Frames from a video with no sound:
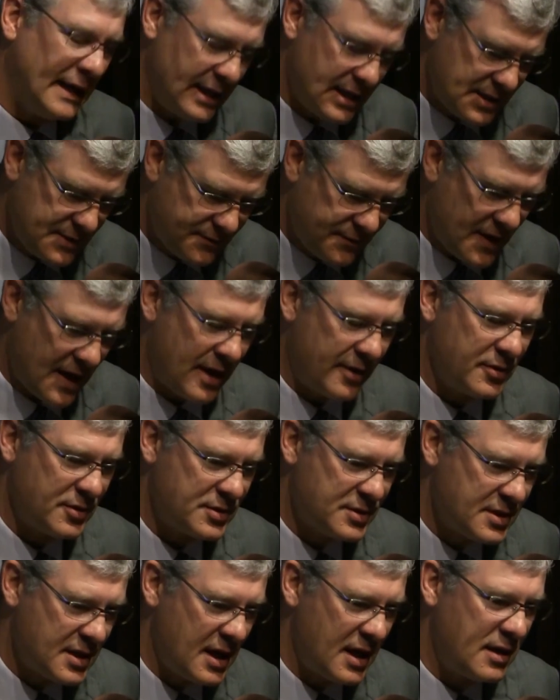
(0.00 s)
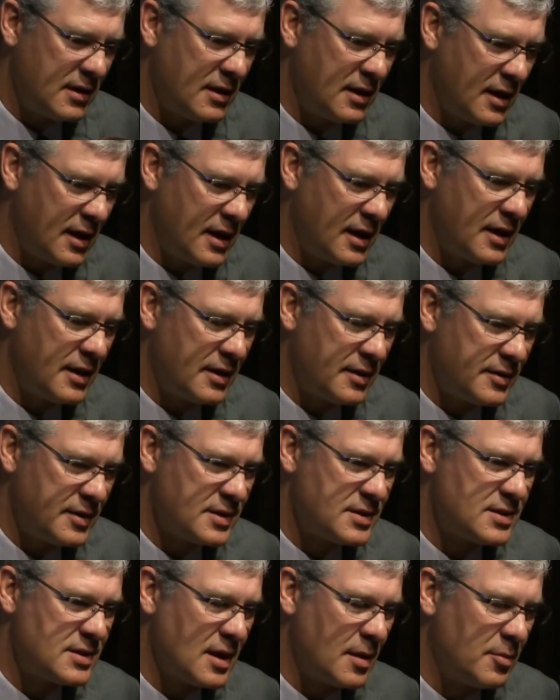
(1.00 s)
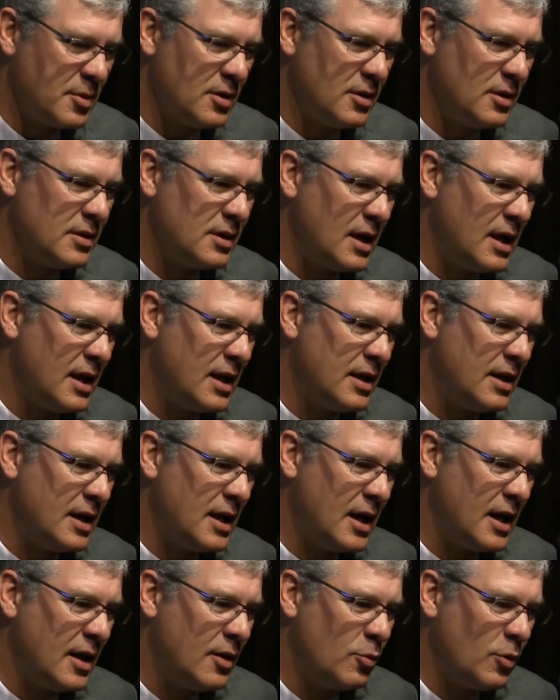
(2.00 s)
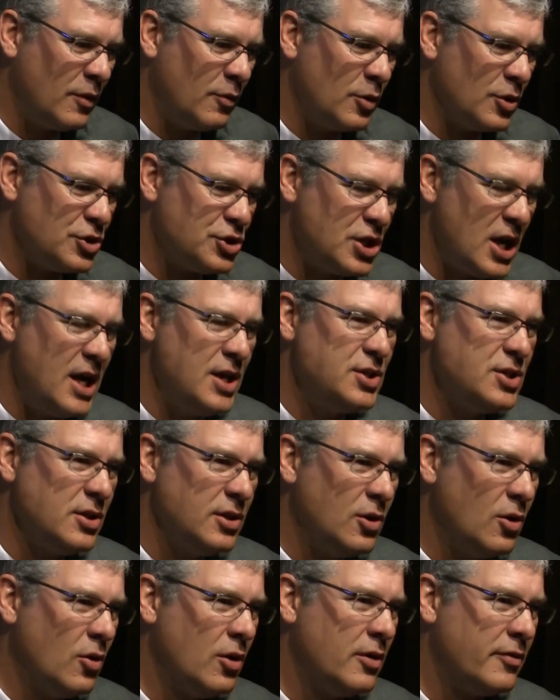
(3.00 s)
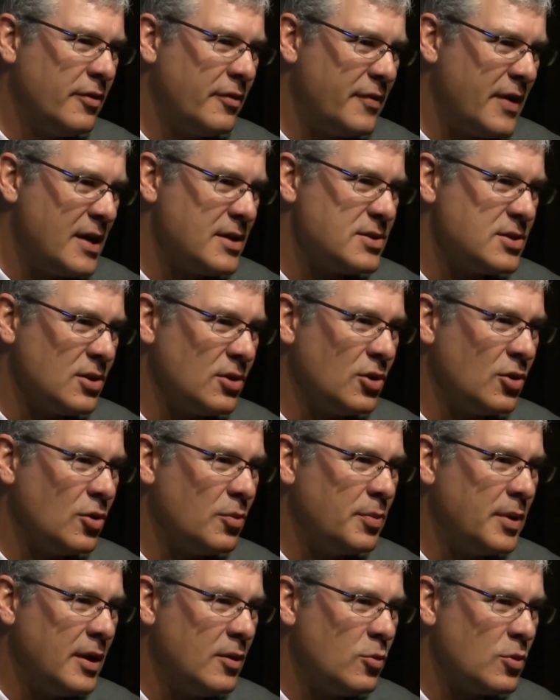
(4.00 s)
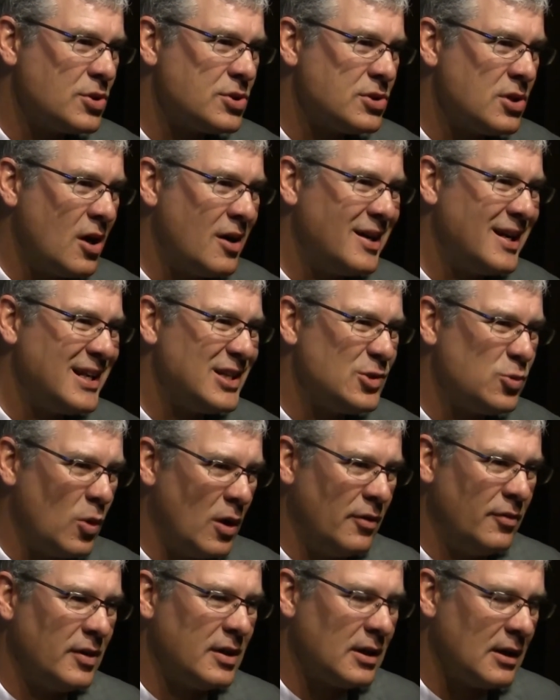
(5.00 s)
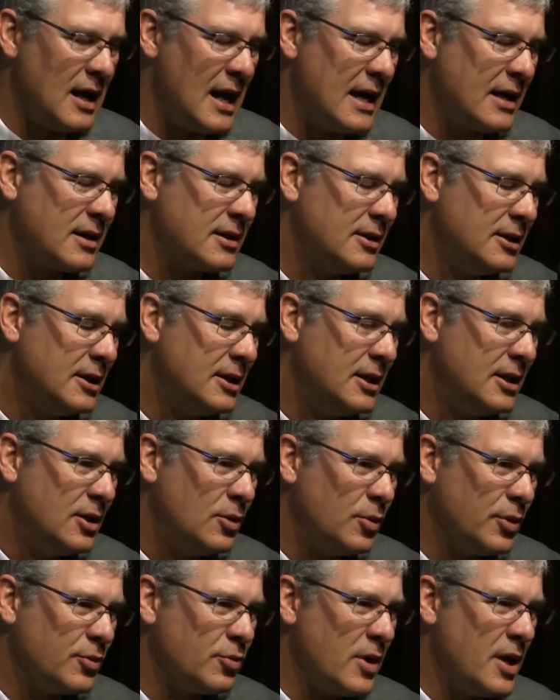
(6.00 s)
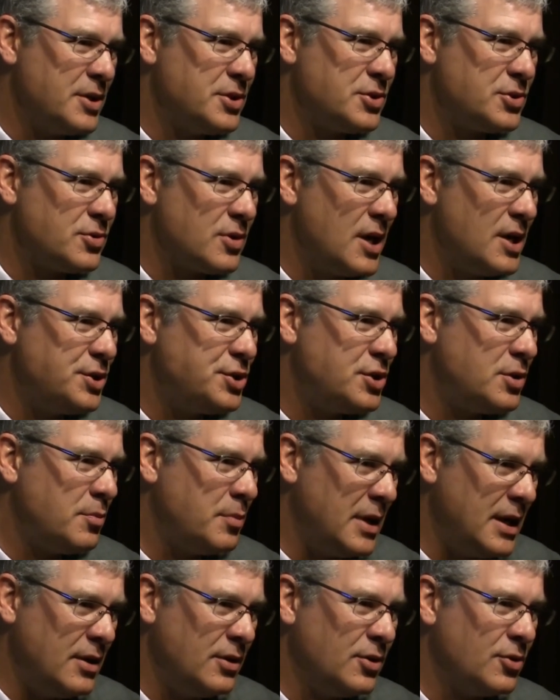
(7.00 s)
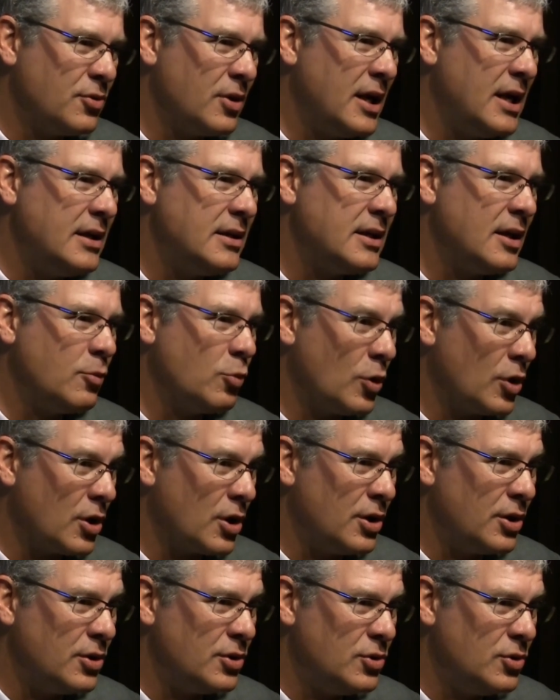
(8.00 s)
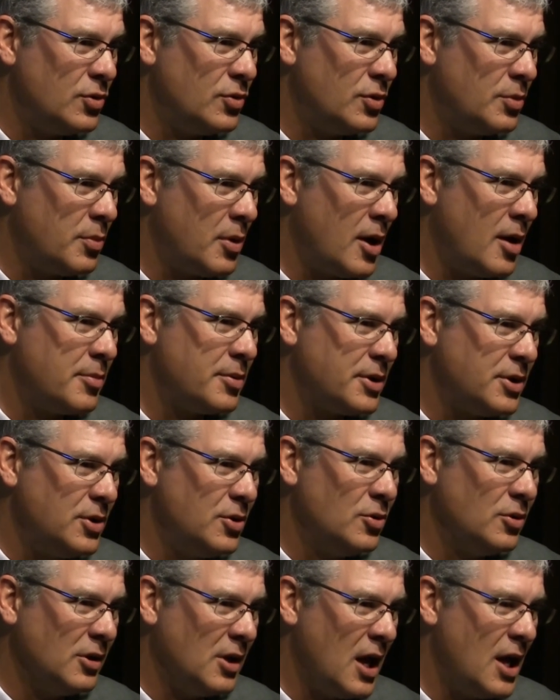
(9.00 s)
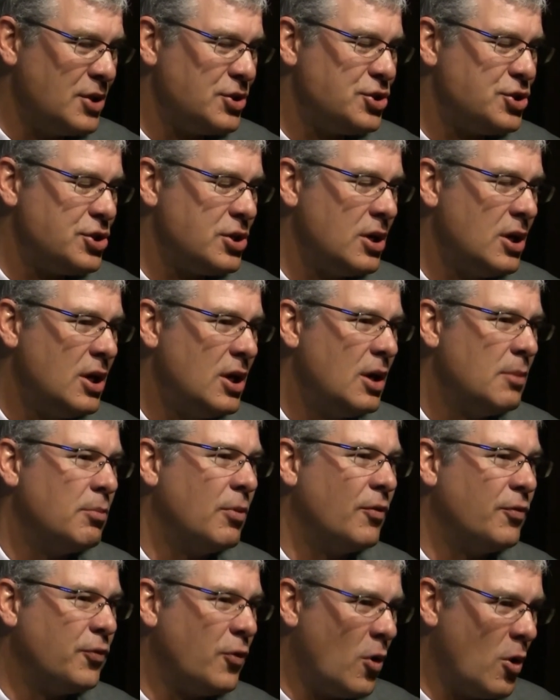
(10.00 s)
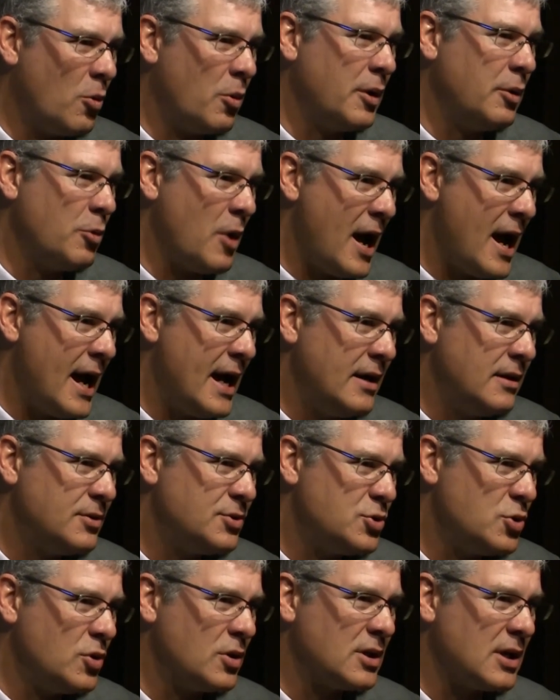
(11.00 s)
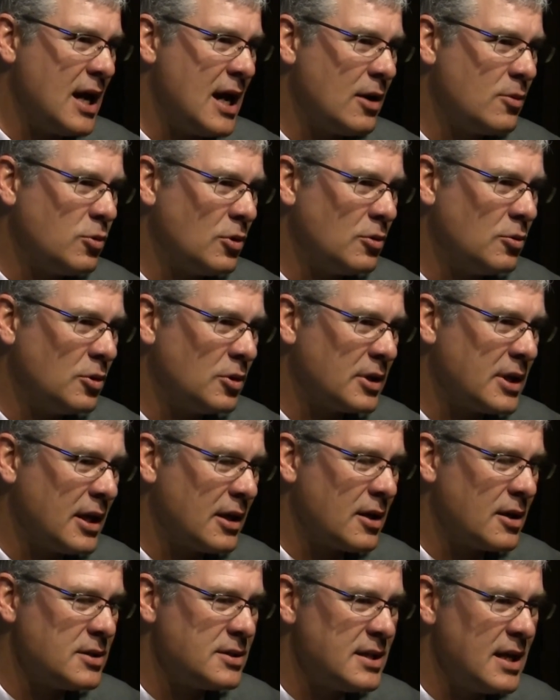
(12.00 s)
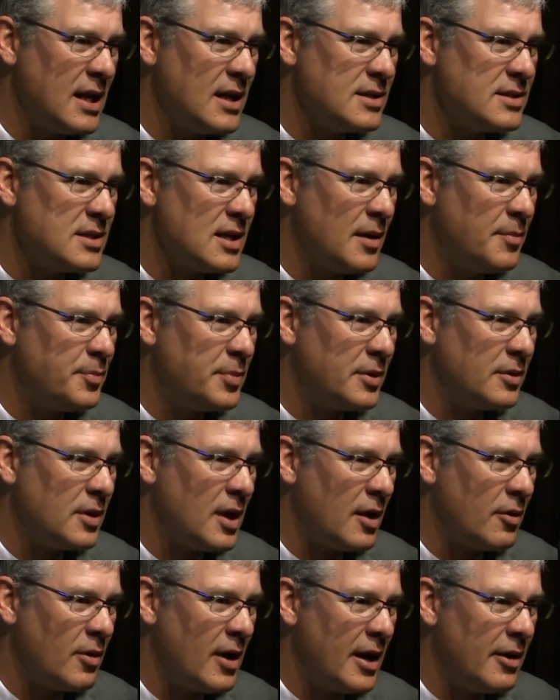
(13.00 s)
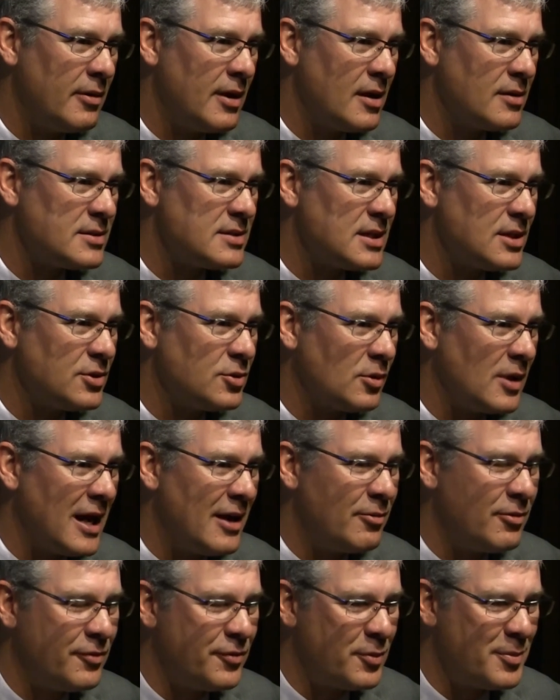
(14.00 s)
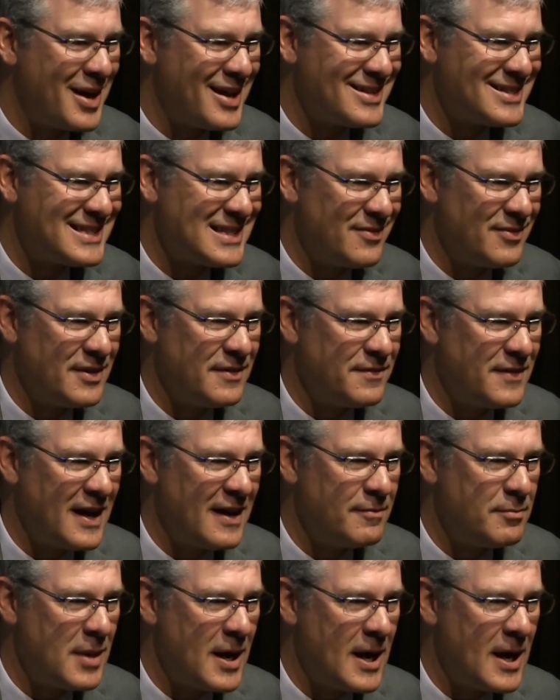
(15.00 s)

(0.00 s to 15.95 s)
It is Father's Day this summer, and we're changing the order of events a little bit. We're starting at 12 o'clock with registration, meet and greet, and we're going to do the barbecue lunch before we ride. 2 o'clock, we'll kick our stands up and ride around central Iowa for about 75